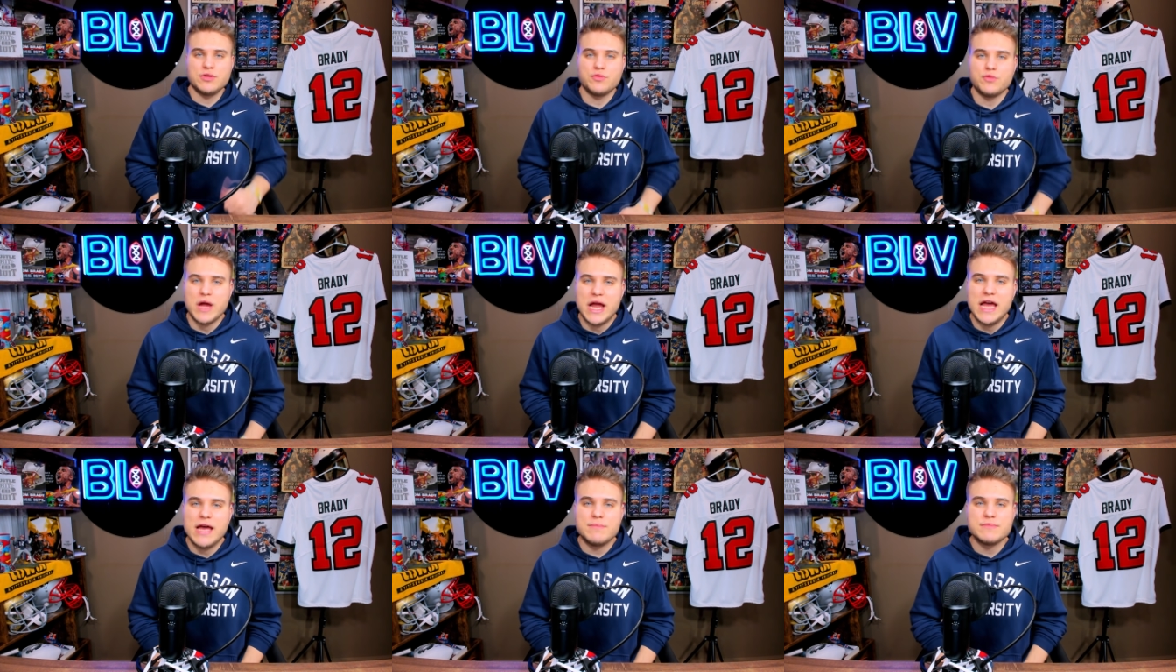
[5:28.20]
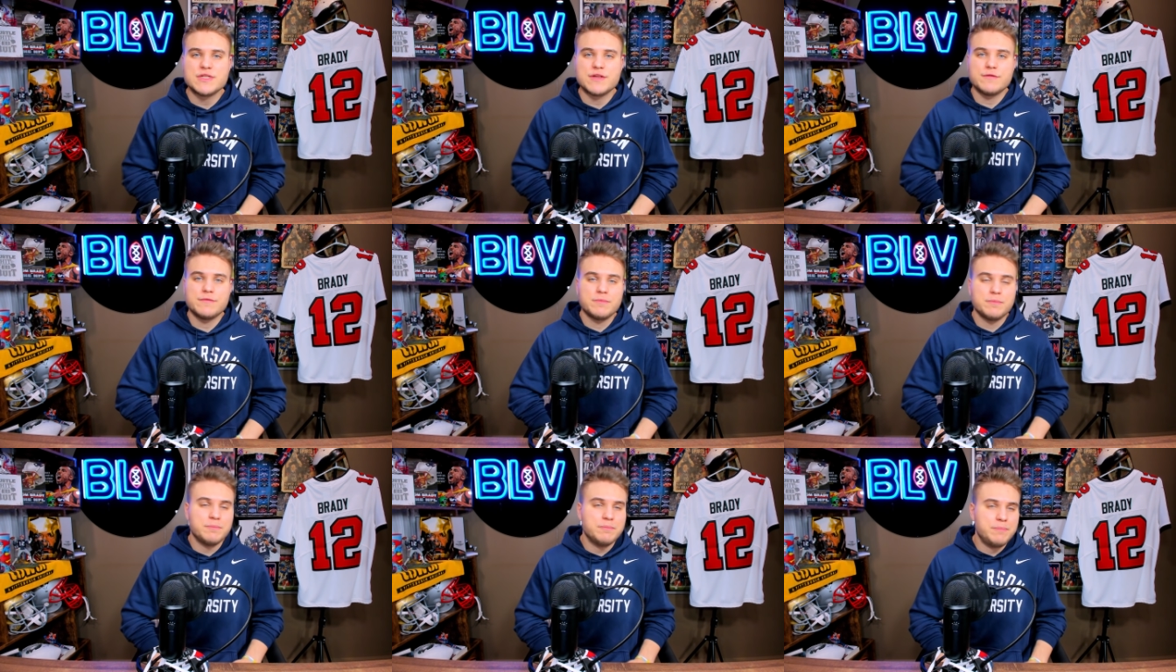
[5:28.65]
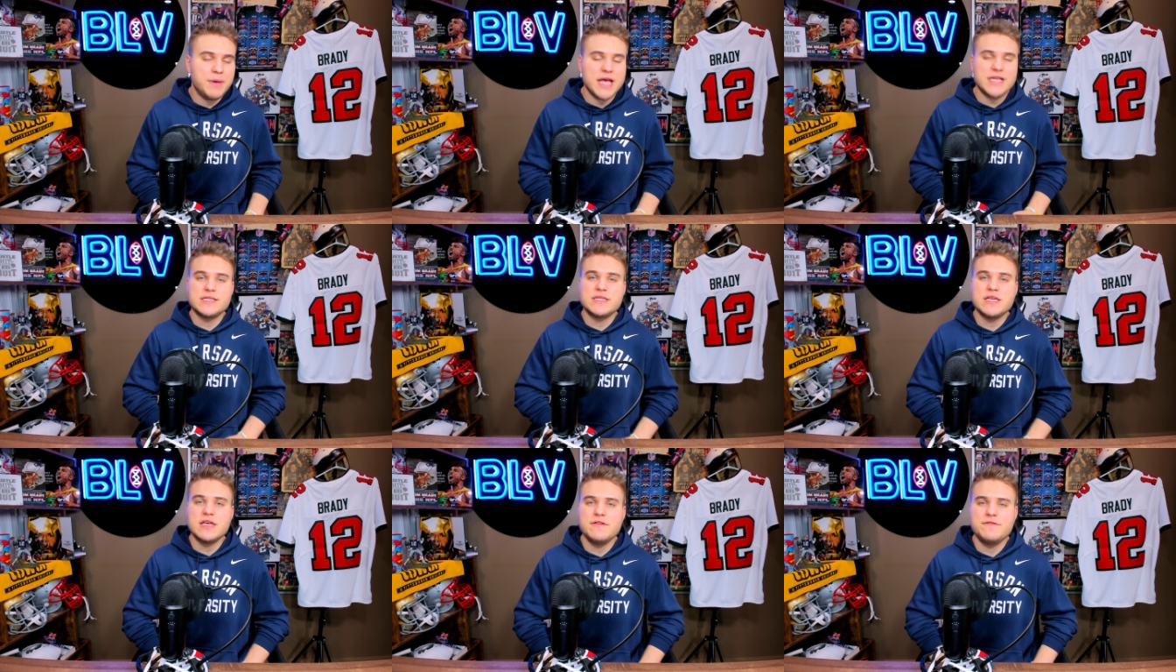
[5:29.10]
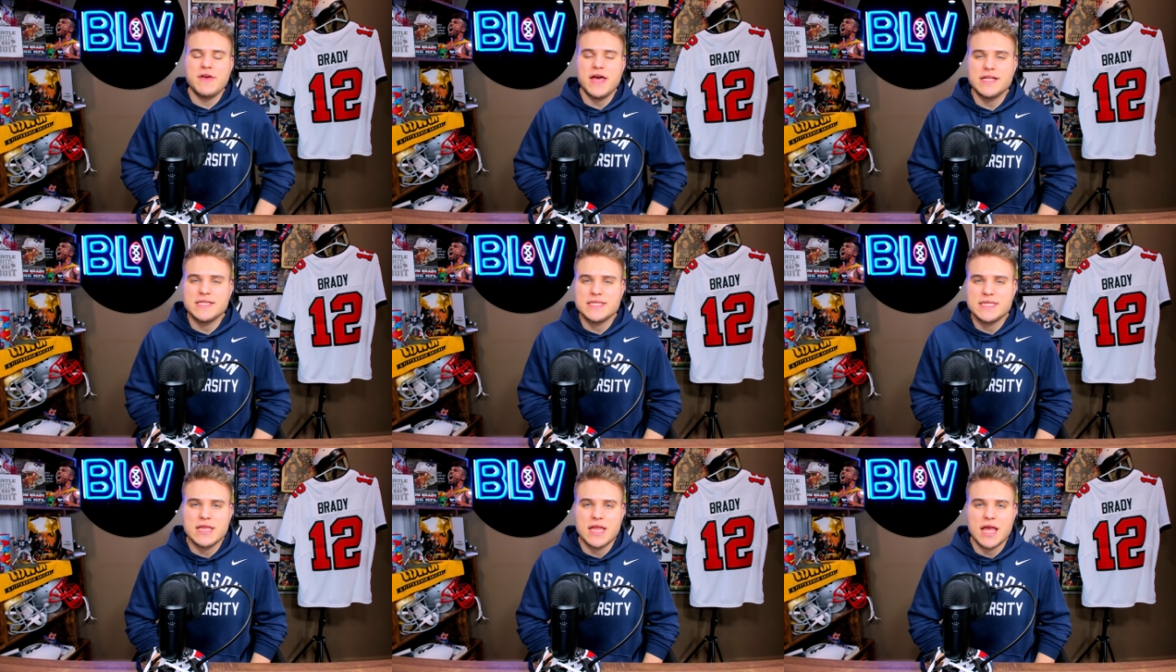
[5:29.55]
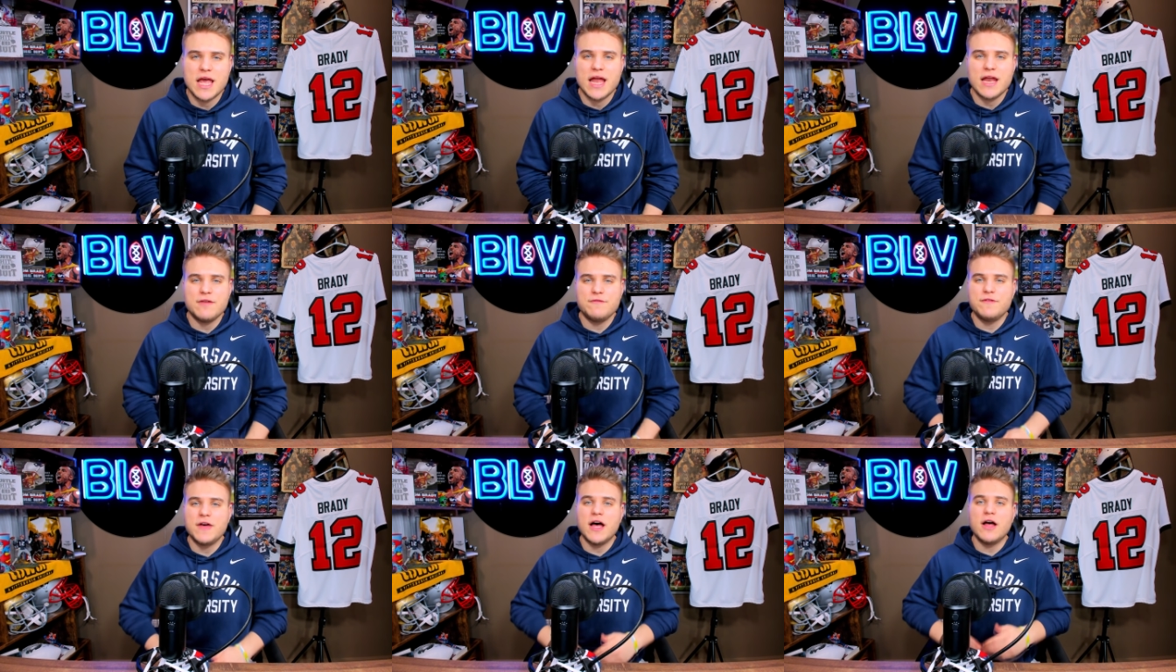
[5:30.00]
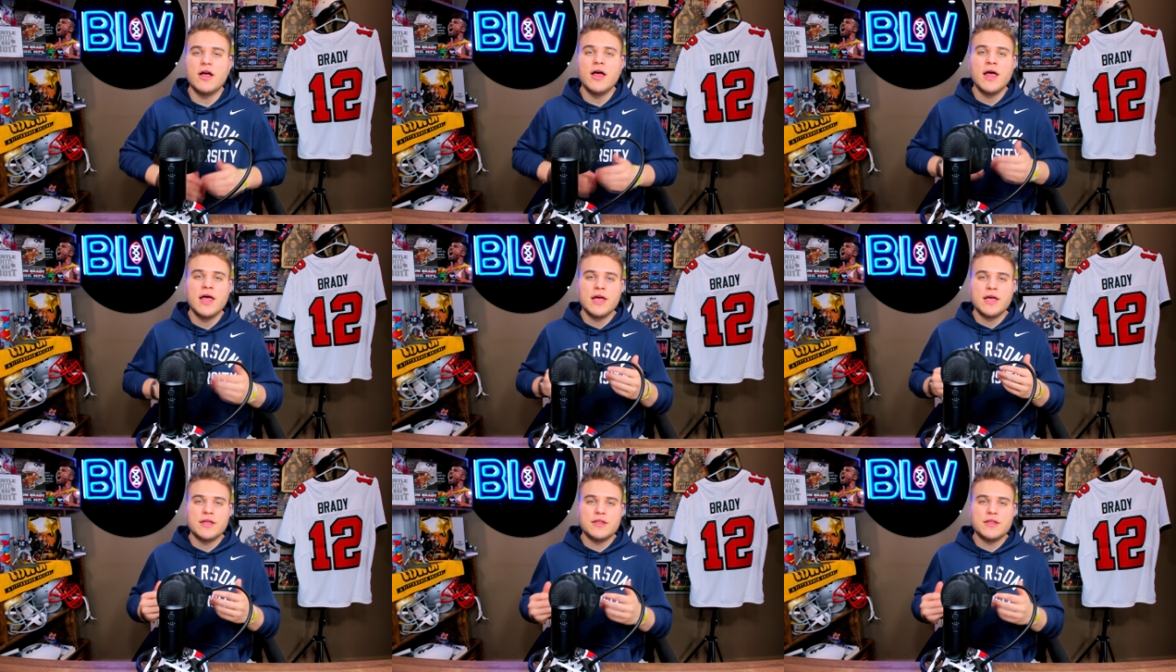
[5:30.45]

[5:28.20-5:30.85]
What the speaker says: the Rams, best defense in the NFL.